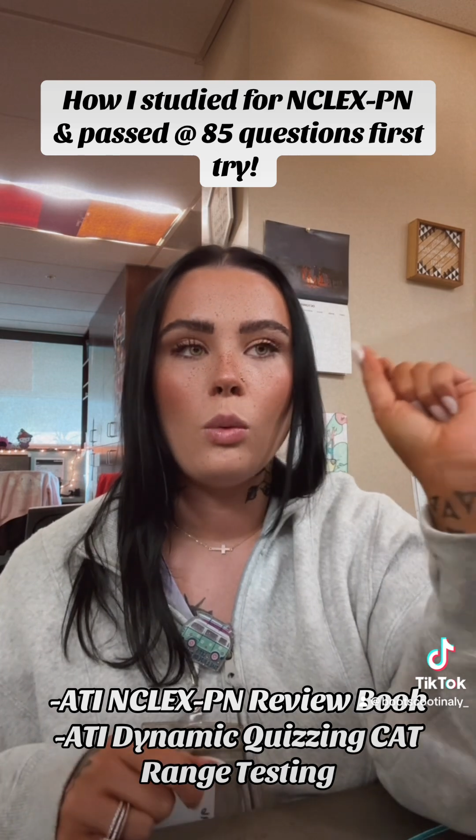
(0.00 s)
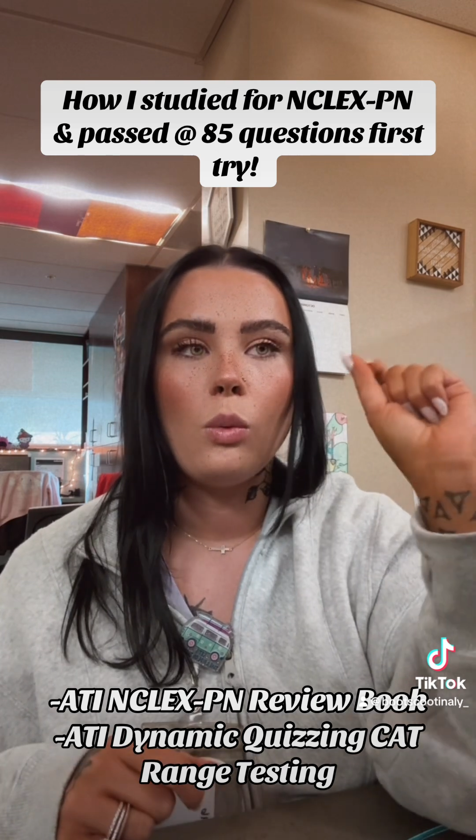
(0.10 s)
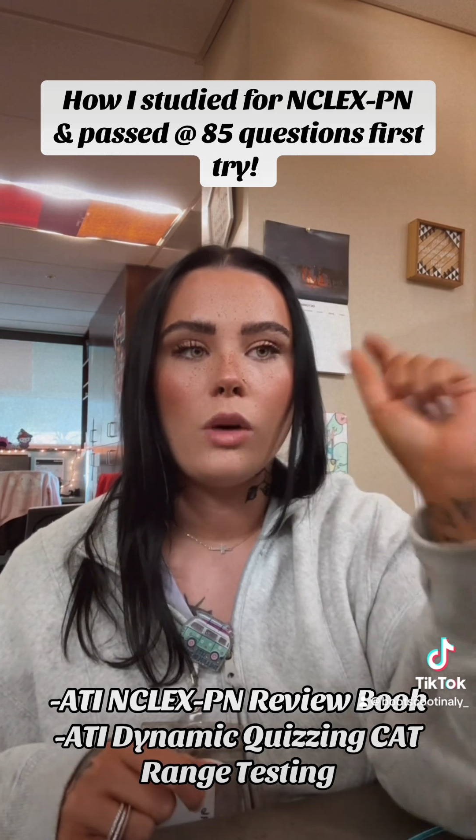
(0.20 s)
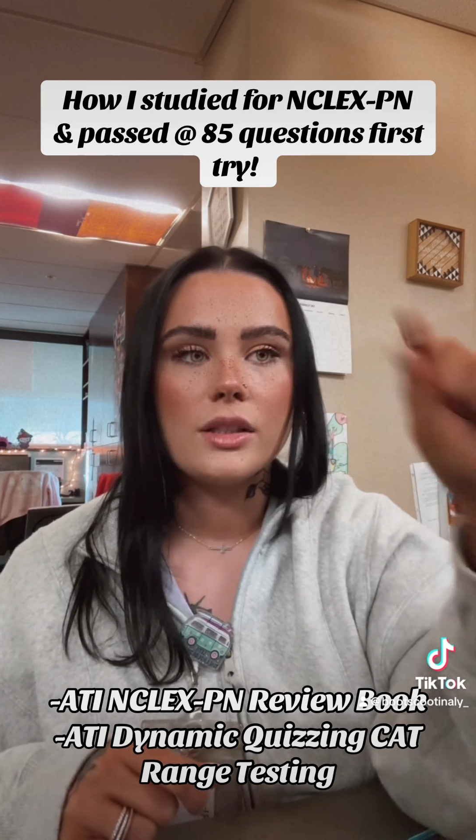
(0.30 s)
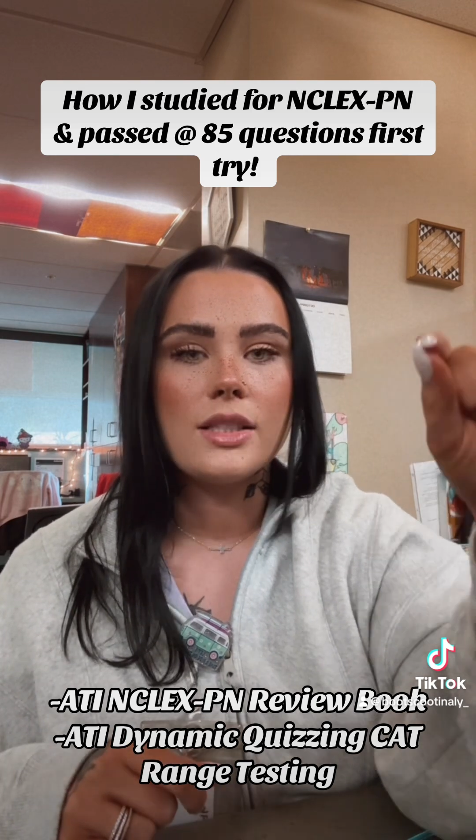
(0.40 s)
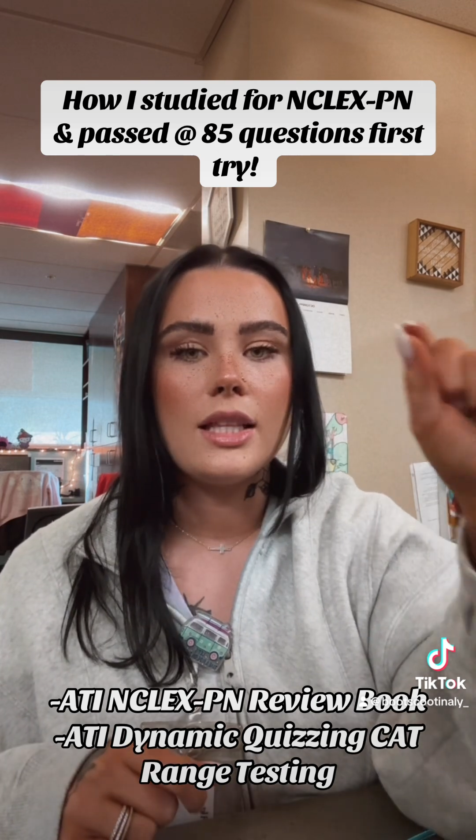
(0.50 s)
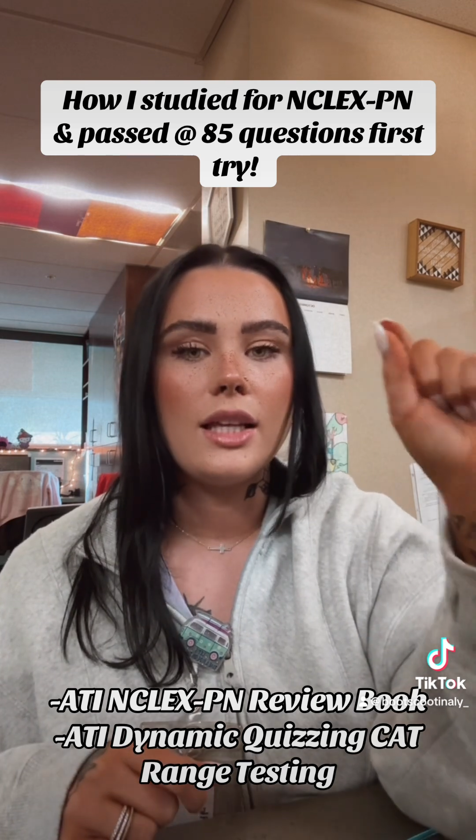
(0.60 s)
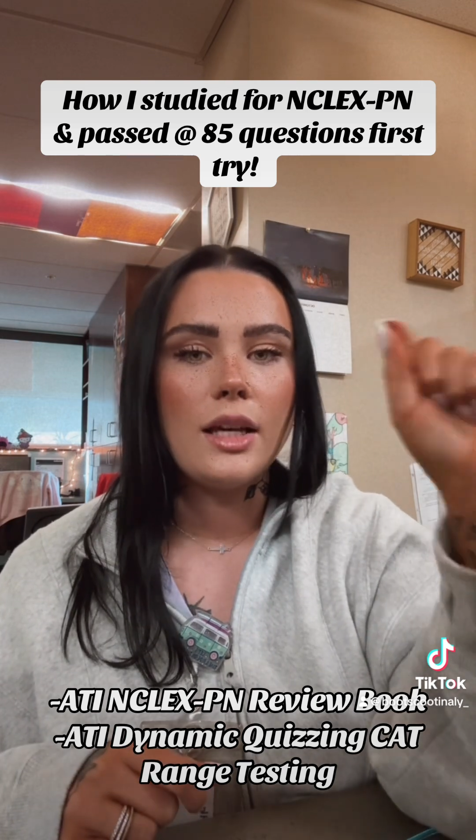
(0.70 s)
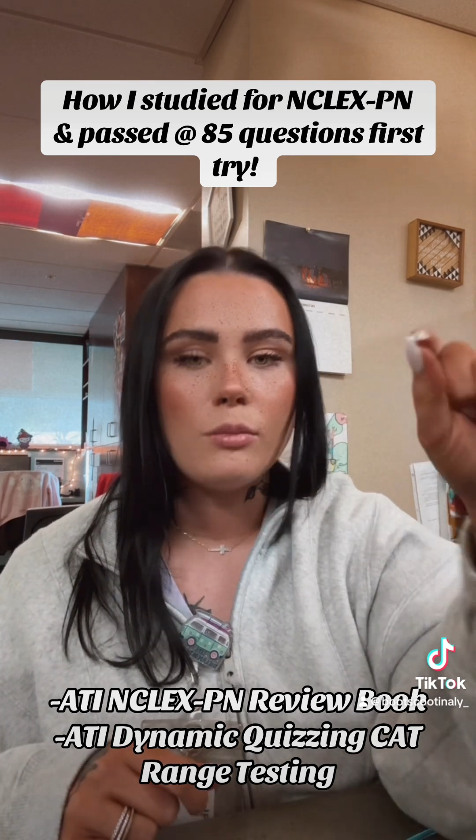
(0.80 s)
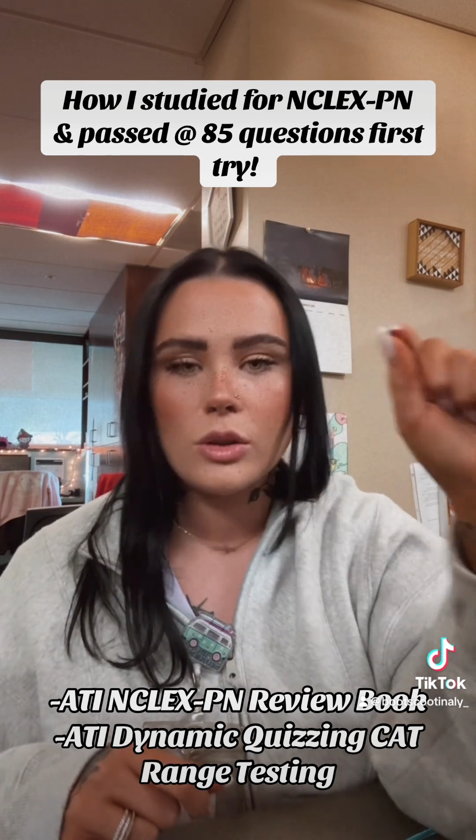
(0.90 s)
what's
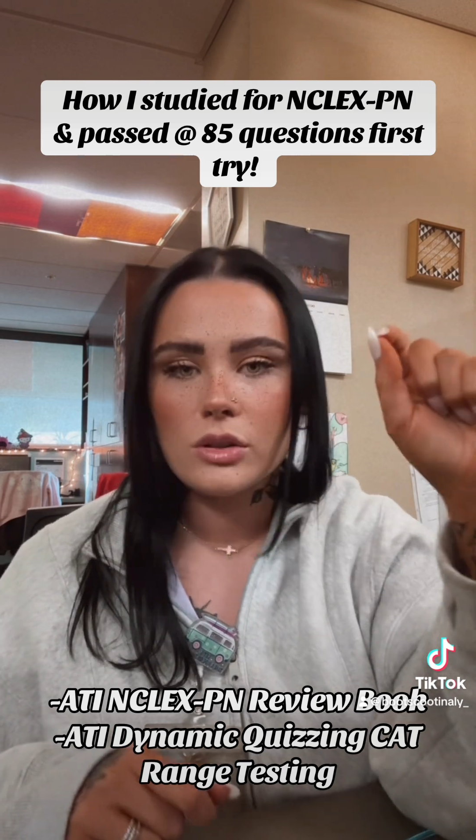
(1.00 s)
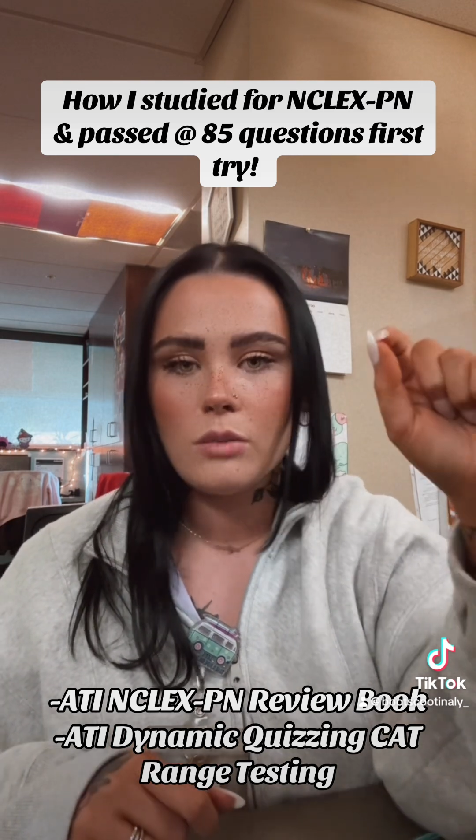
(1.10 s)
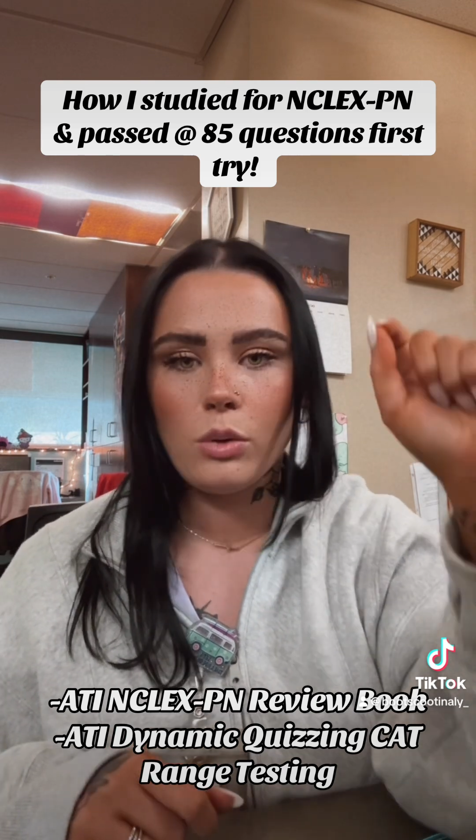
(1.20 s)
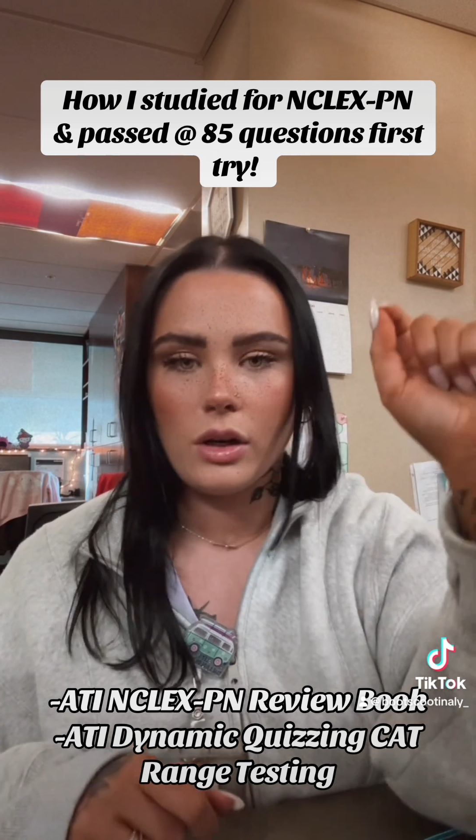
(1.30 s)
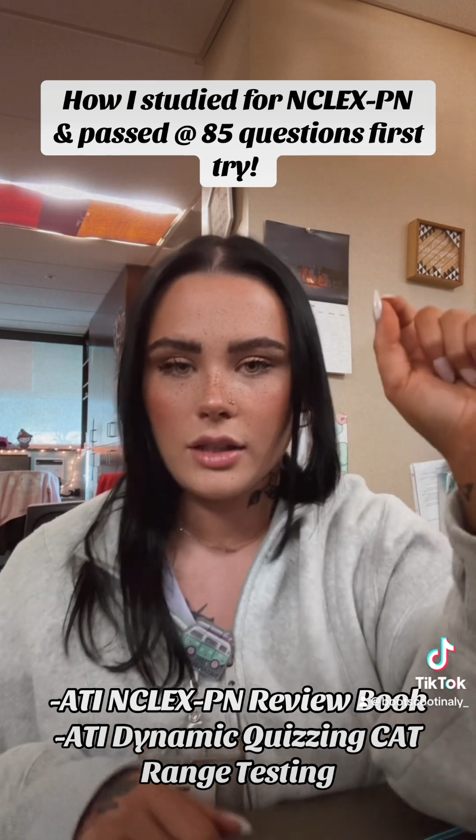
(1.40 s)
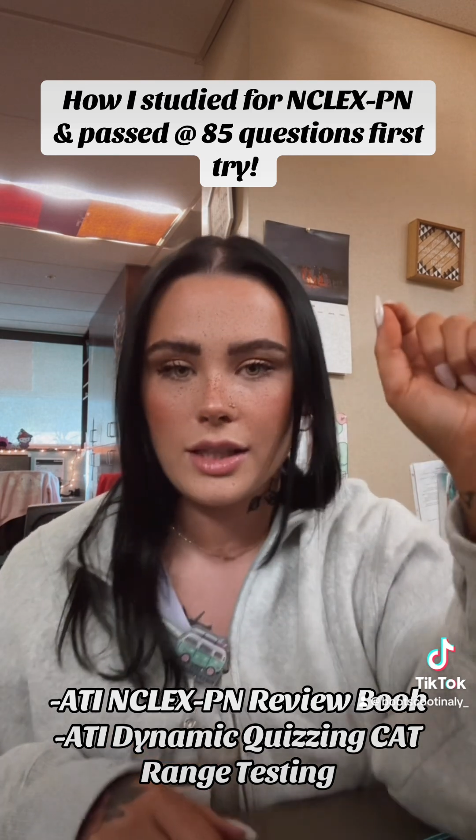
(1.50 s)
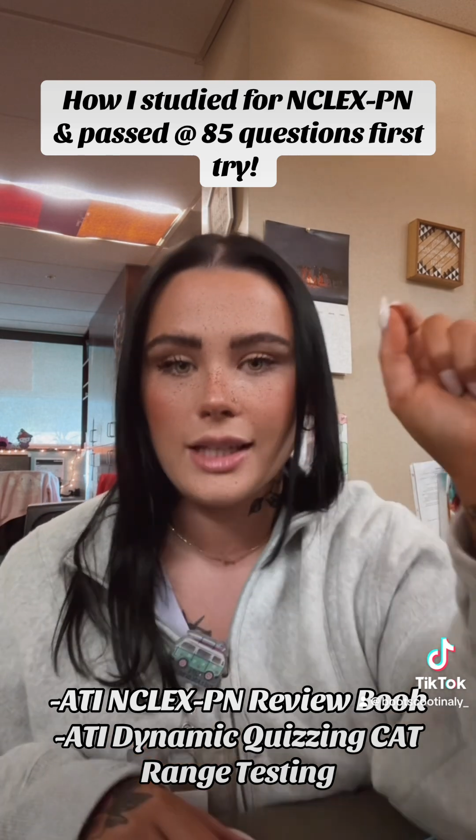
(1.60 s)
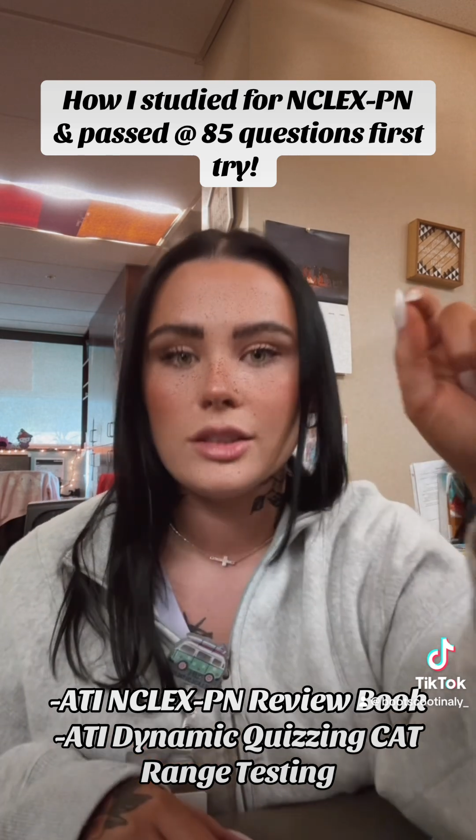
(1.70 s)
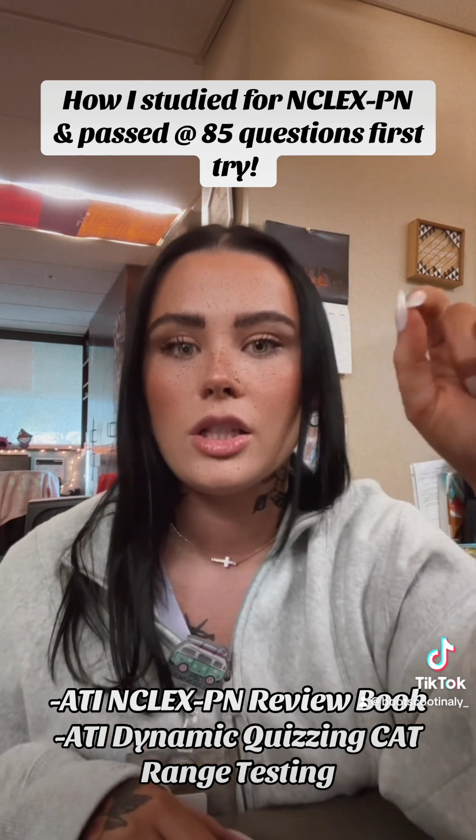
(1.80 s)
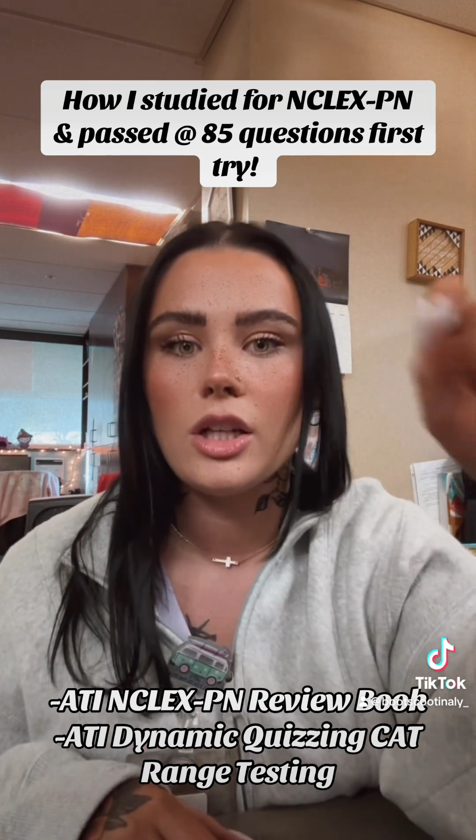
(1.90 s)
the most important
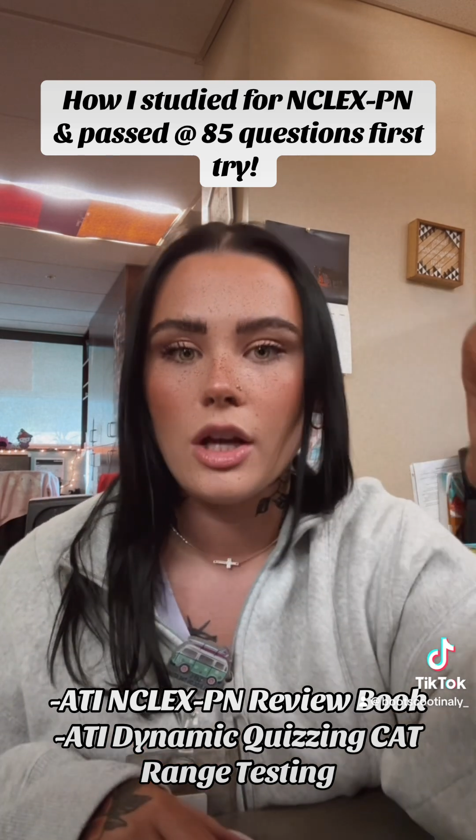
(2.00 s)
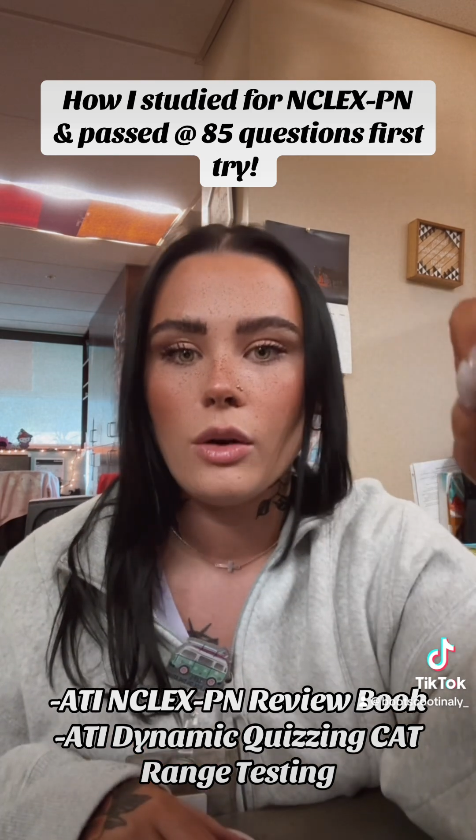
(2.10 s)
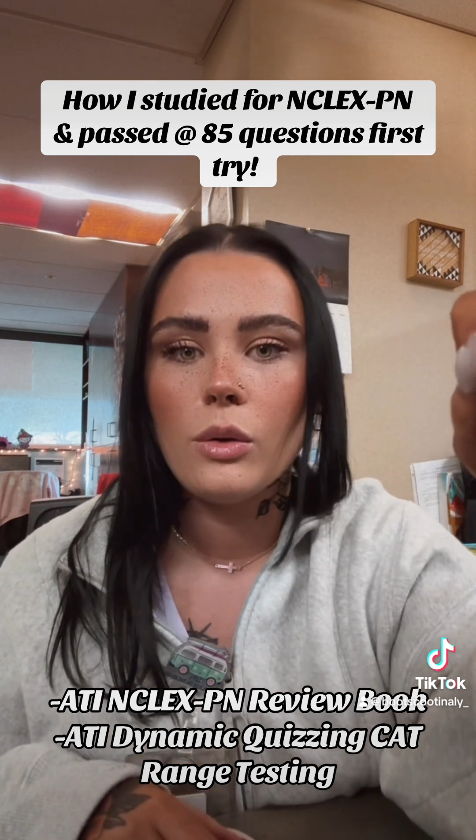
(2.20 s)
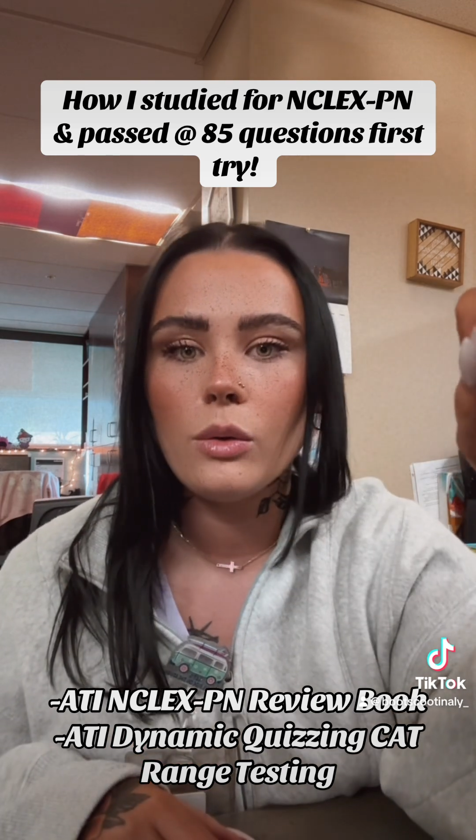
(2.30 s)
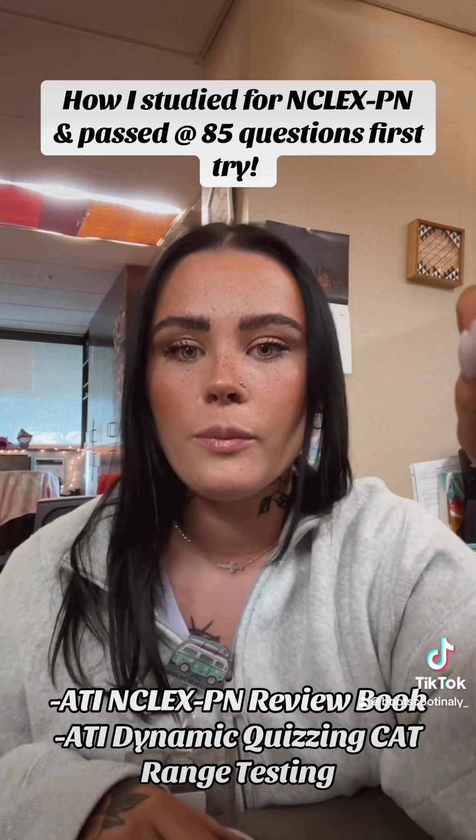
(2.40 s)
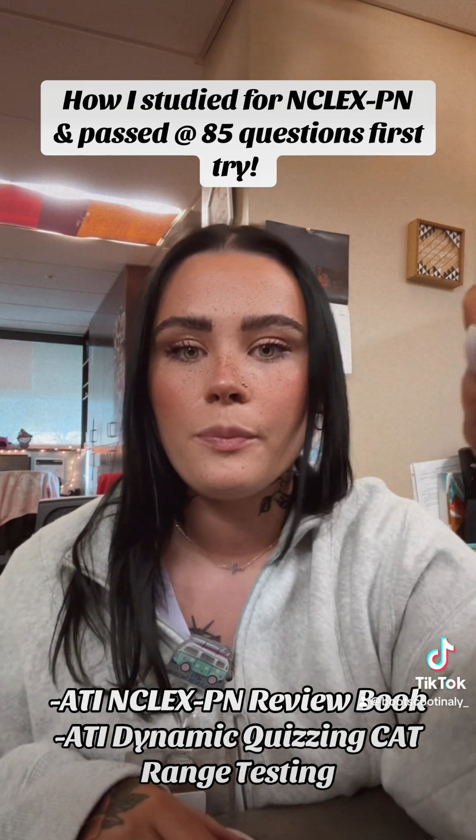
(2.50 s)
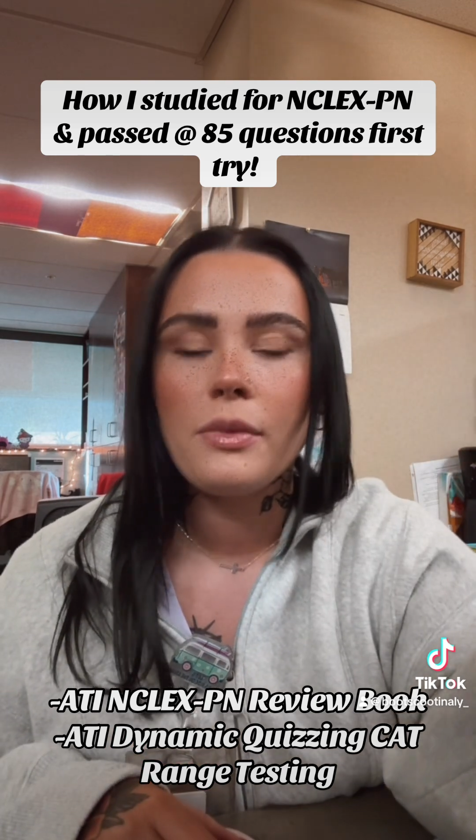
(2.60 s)
thing to know,